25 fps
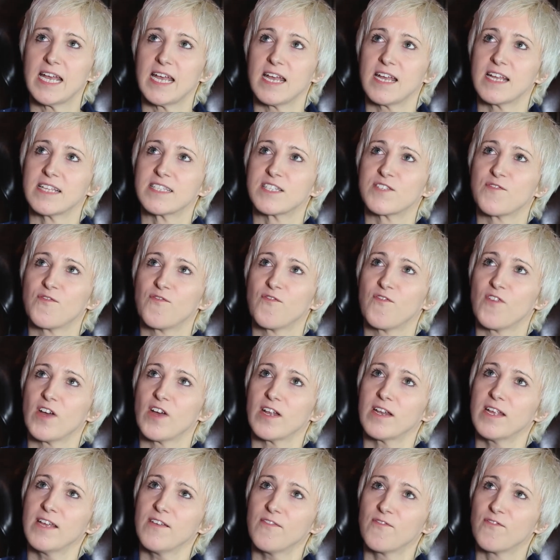It's
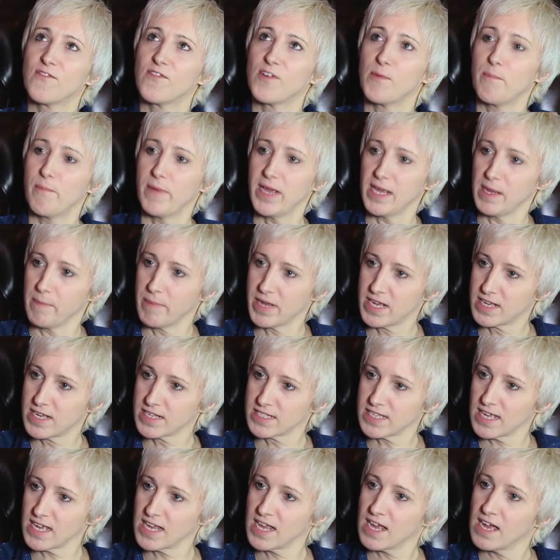funny for me
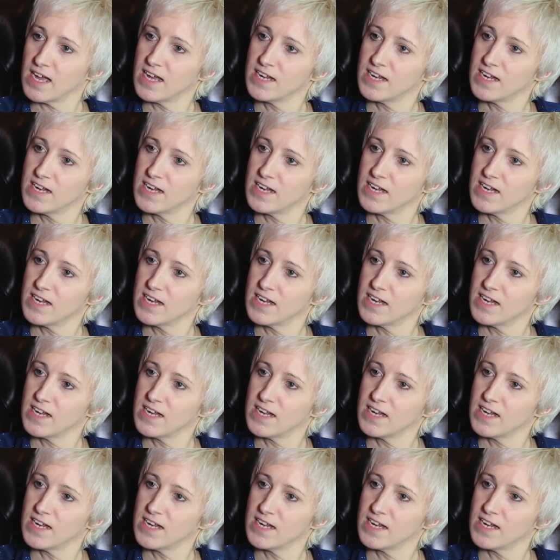because I